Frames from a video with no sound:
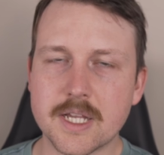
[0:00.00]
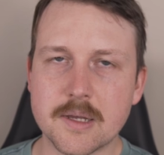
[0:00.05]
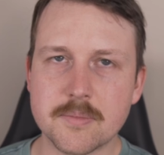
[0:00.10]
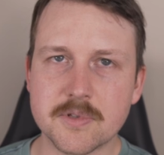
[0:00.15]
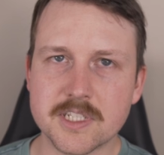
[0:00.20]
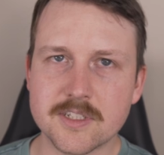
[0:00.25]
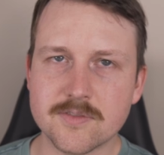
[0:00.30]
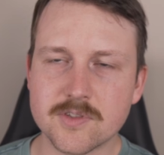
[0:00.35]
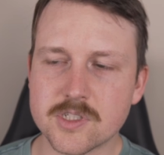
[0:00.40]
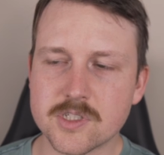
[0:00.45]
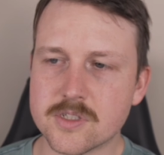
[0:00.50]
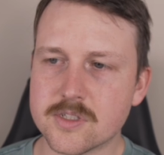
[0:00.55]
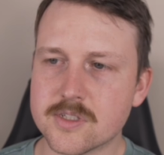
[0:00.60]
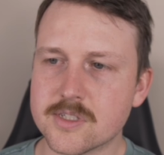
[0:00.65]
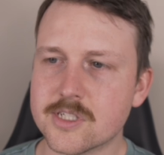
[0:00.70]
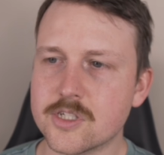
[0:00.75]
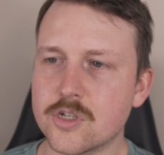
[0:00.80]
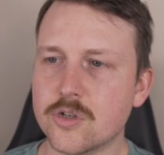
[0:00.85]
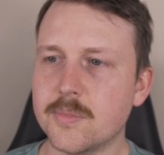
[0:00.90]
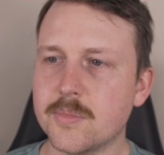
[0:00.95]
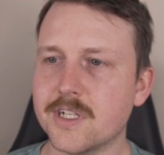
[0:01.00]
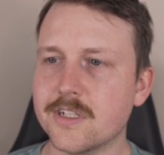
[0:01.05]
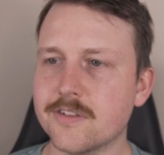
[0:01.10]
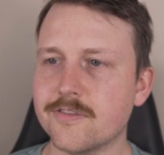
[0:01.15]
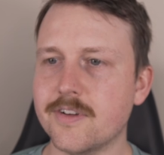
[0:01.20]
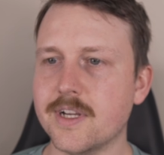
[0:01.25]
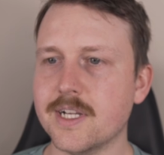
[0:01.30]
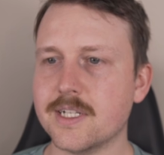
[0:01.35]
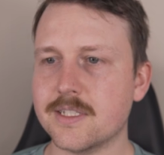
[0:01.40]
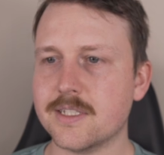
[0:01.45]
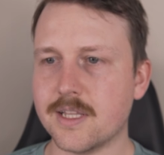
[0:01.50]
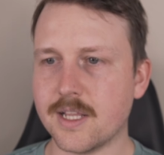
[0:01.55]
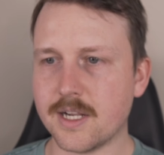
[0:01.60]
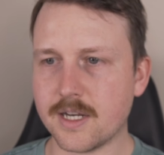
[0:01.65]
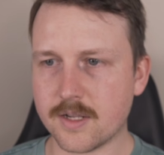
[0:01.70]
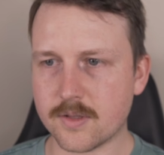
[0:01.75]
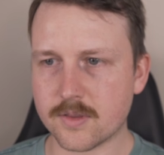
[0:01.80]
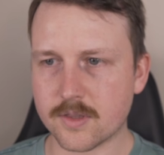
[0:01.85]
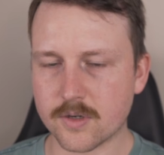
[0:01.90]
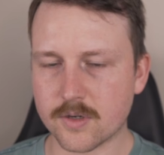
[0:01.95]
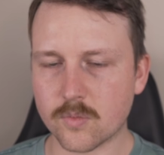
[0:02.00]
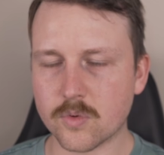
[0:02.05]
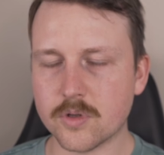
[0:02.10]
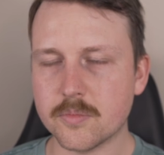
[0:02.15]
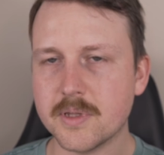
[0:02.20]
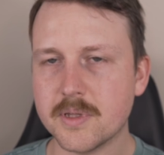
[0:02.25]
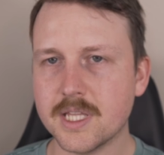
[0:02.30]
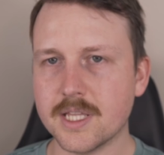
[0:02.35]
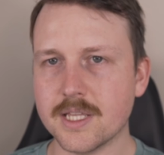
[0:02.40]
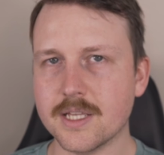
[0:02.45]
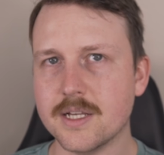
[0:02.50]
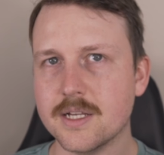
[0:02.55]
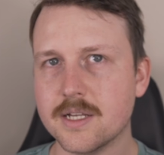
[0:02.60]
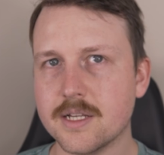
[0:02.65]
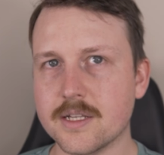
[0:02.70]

I believe this is a snowball effect, that there will be